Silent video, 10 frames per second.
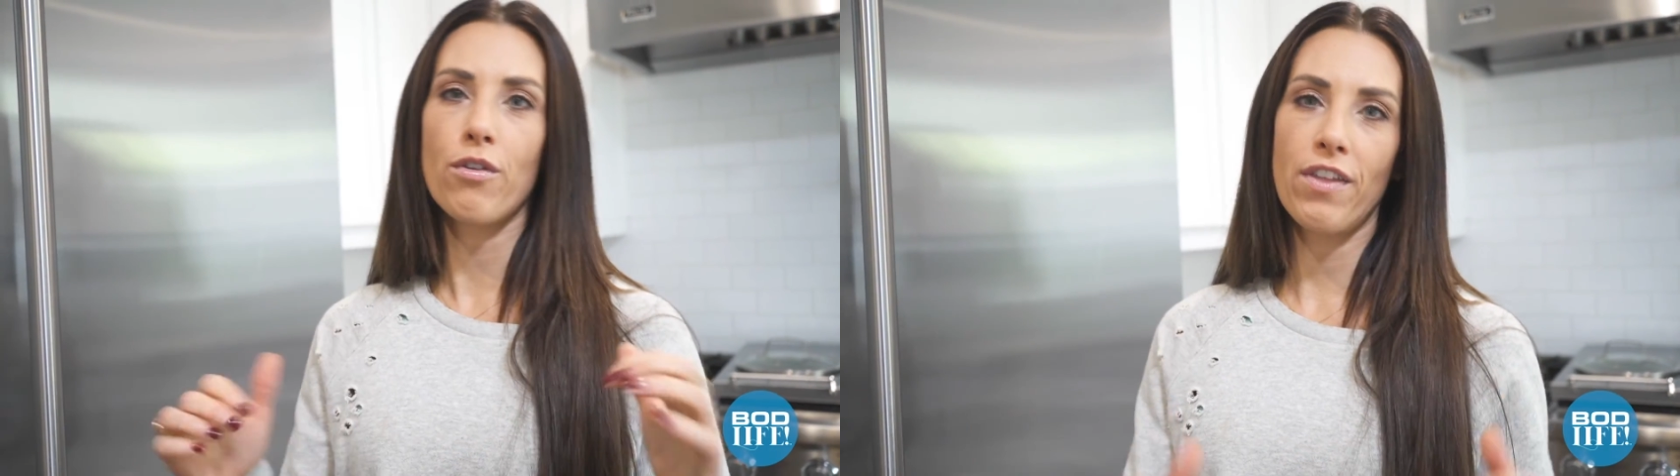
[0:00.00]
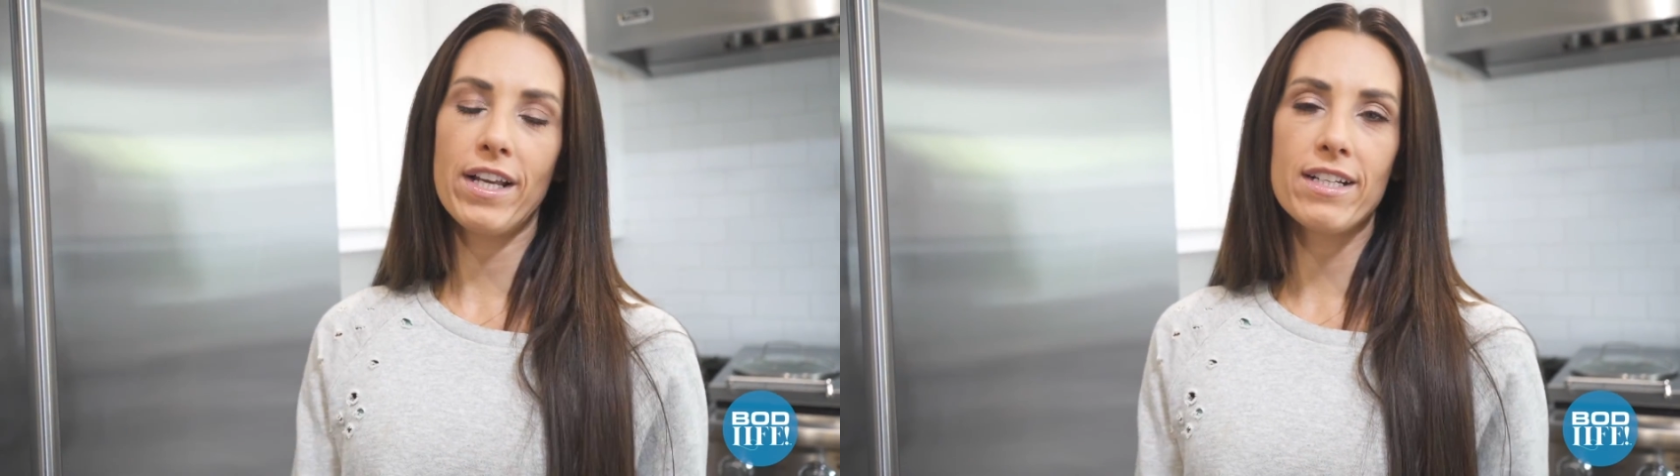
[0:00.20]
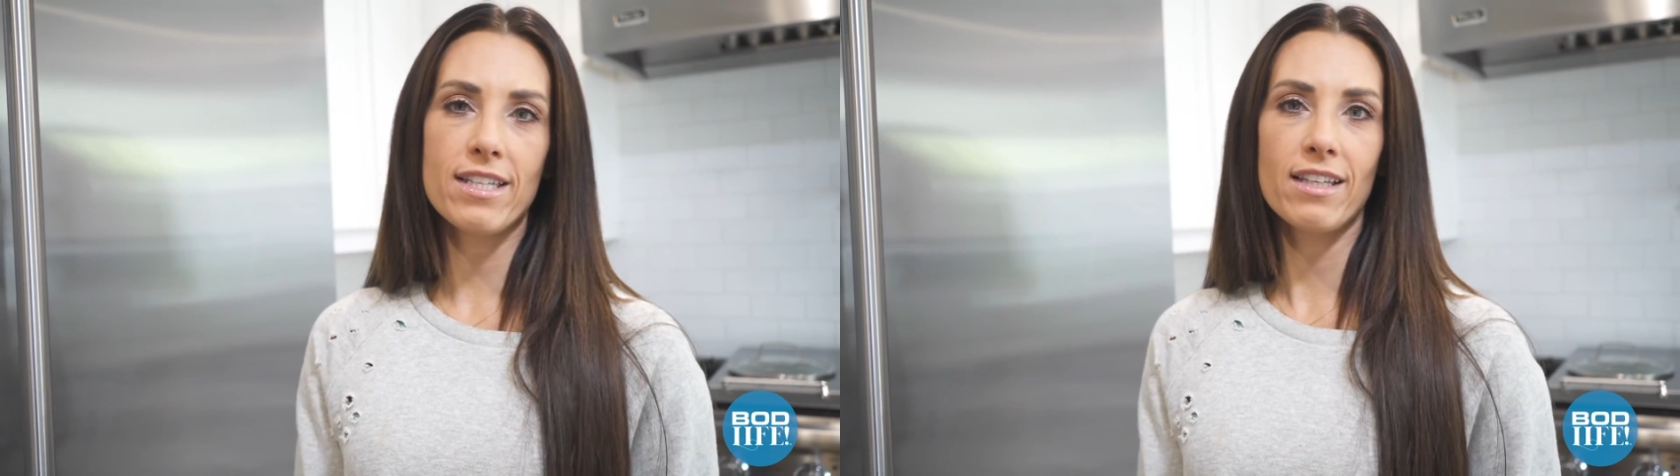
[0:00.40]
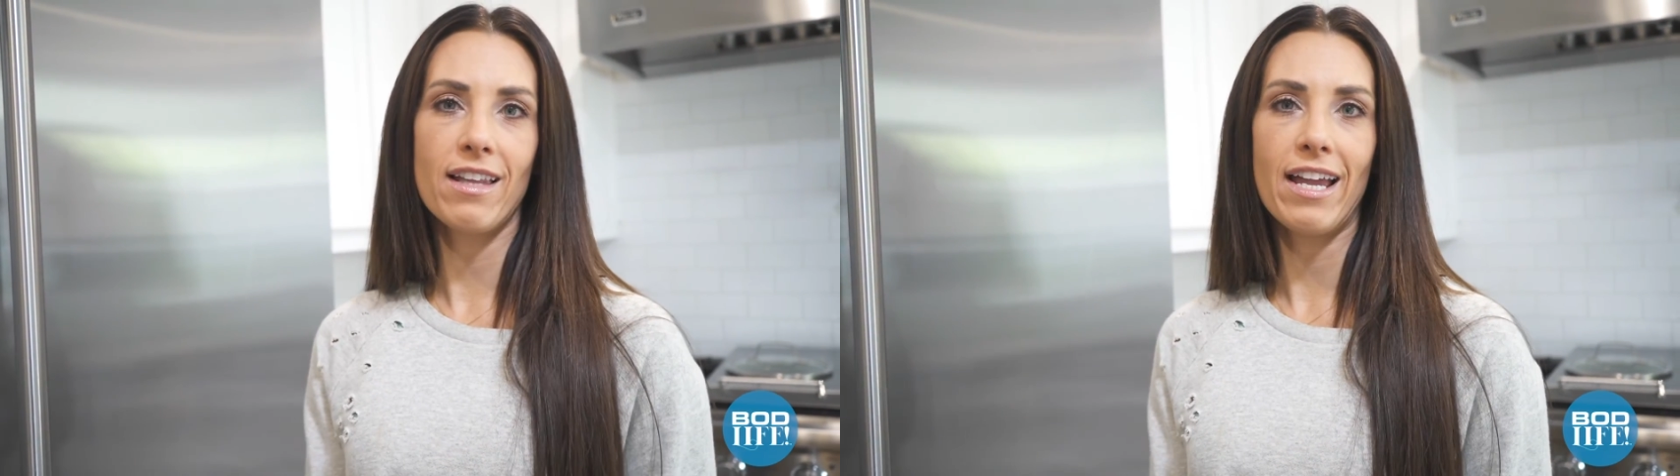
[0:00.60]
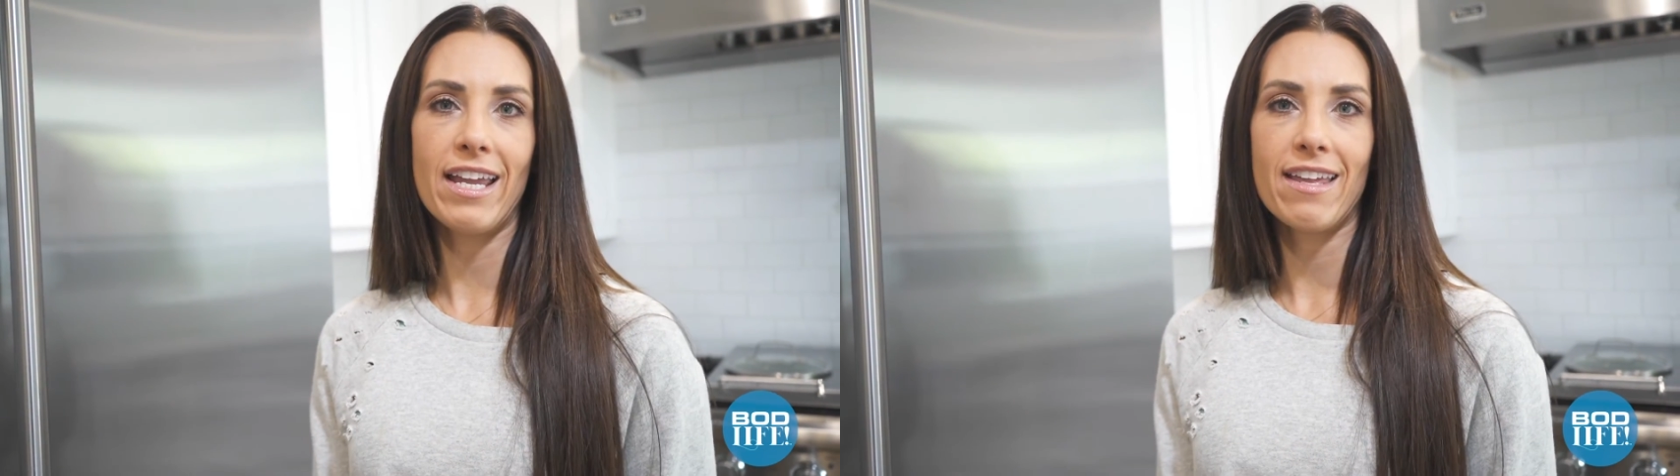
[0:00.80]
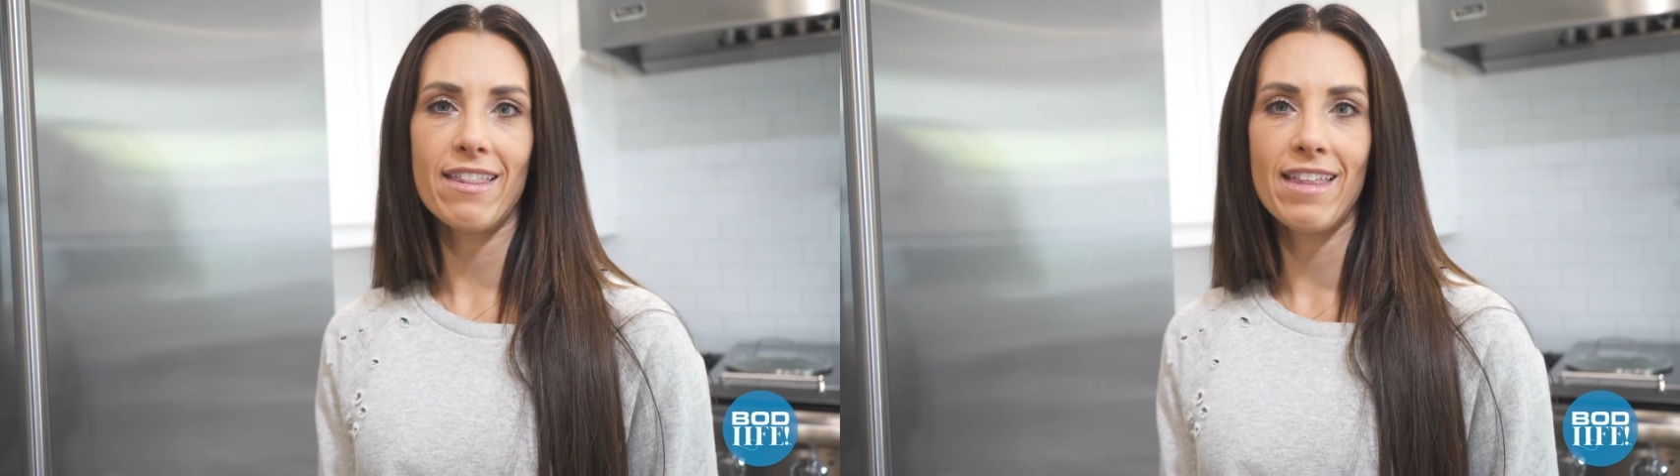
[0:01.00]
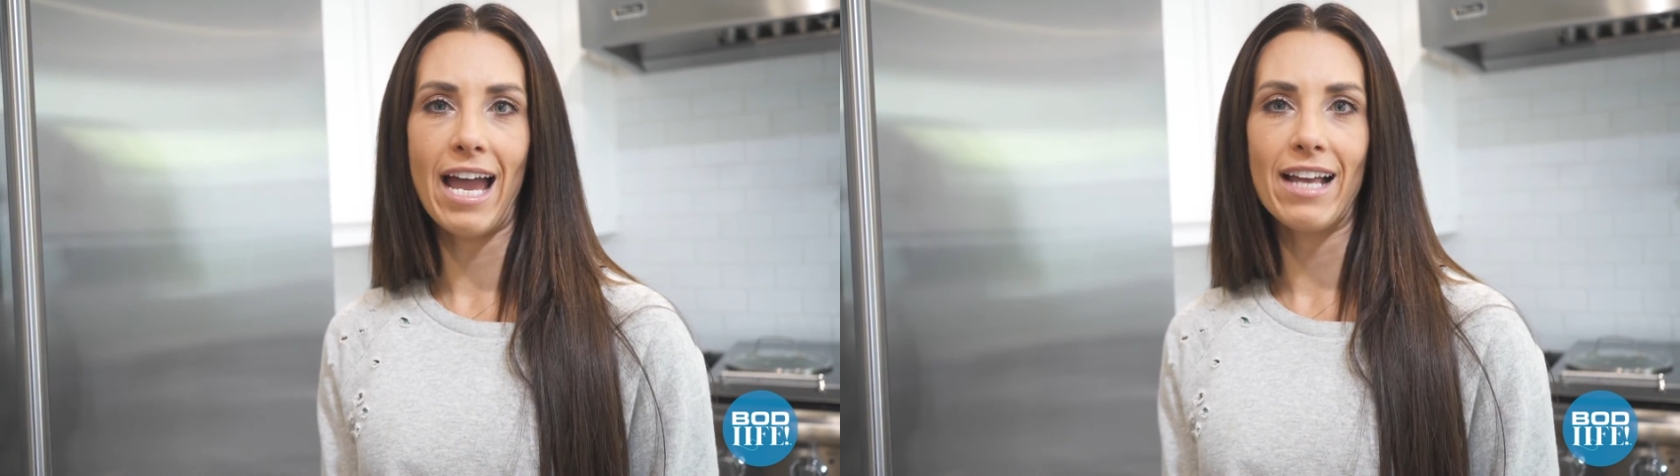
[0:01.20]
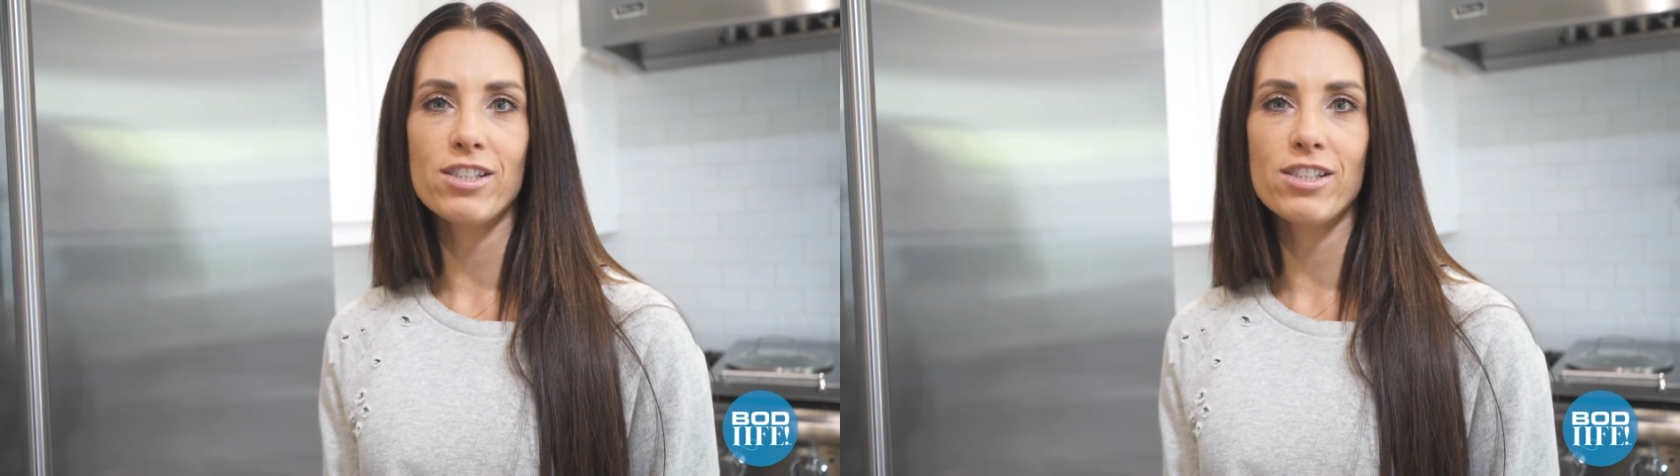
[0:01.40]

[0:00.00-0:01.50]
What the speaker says: or things like that.